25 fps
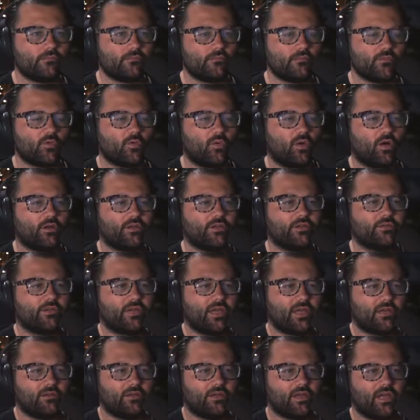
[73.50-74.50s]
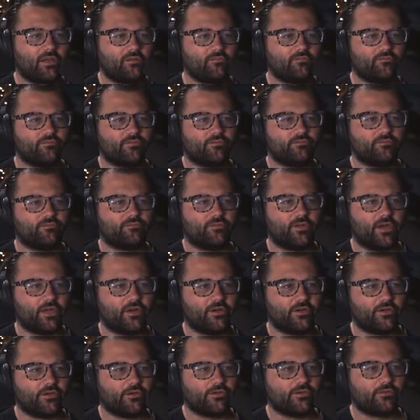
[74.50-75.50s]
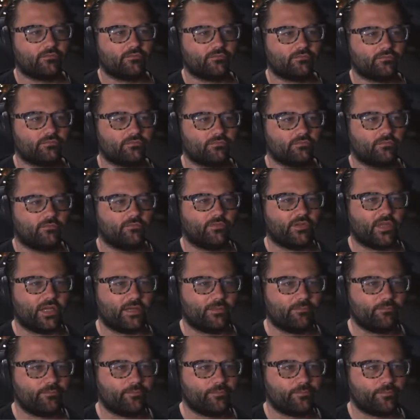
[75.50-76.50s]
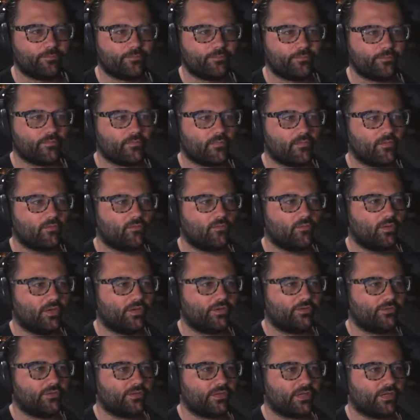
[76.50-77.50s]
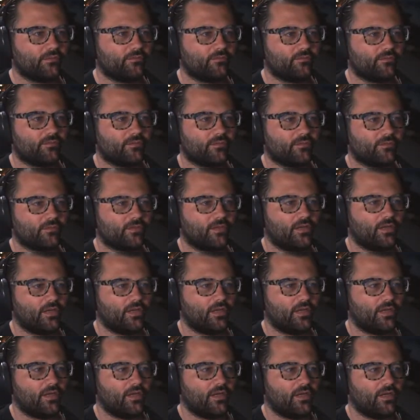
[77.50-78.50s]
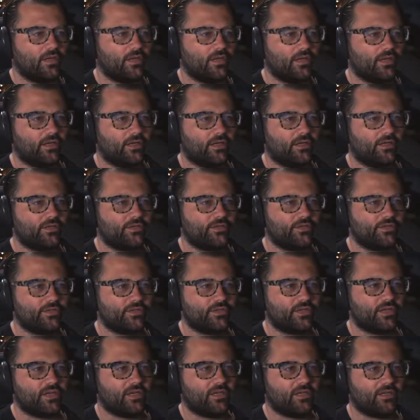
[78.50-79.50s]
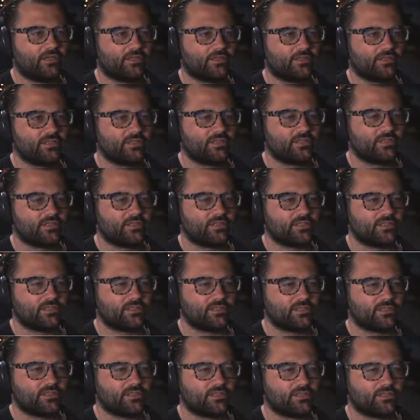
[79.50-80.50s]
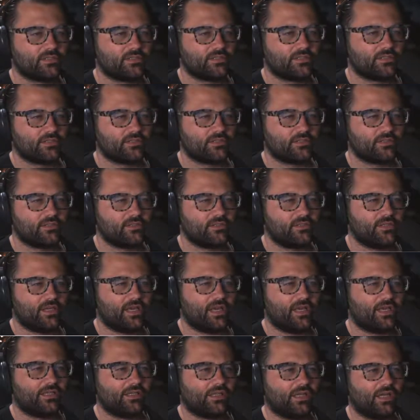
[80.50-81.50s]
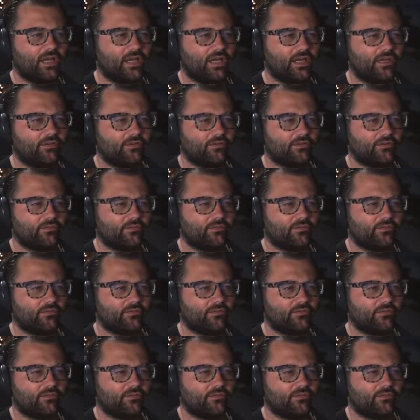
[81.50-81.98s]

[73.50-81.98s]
Well, you can't fire your flame while you're doing that. And you can't glide.